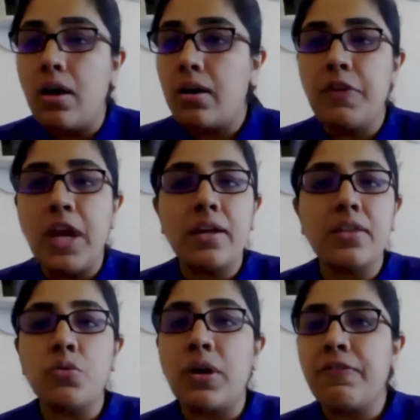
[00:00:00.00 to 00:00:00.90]
we are in
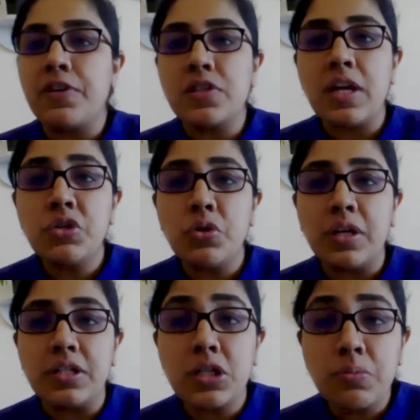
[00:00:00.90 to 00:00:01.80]
the 21st
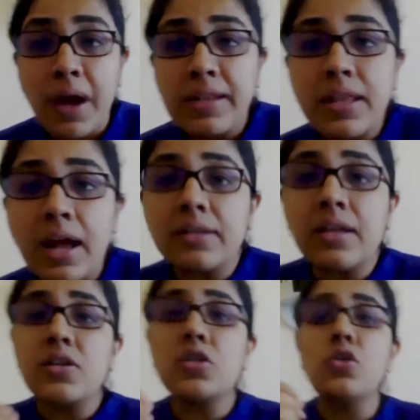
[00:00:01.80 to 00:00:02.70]
century despite that
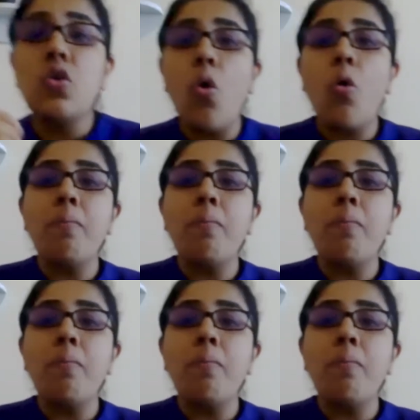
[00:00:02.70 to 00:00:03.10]
there is no